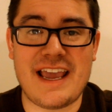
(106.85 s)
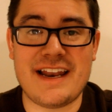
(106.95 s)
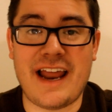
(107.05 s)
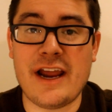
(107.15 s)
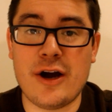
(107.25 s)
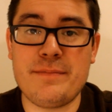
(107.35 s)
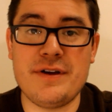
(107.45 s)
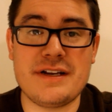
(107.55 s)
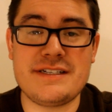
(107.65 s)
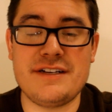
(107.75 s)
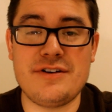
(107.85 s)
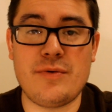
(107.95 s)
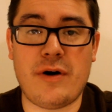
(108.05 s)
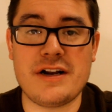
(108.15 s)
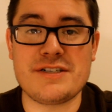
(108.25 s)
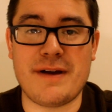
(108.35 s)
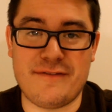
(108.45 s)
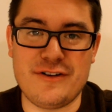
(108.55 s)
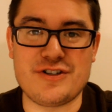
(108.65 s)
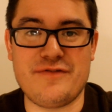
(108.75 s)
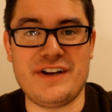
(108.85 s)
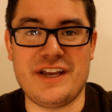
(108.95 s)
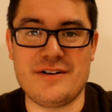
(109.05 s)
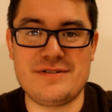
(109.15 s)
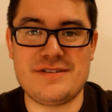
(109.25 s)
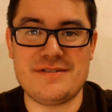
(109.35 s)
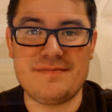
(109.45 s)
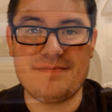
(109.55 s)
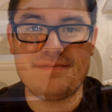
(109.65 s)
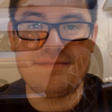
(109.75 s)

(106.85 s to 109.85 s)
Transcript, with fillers: and I hope you continue to watch my future videos.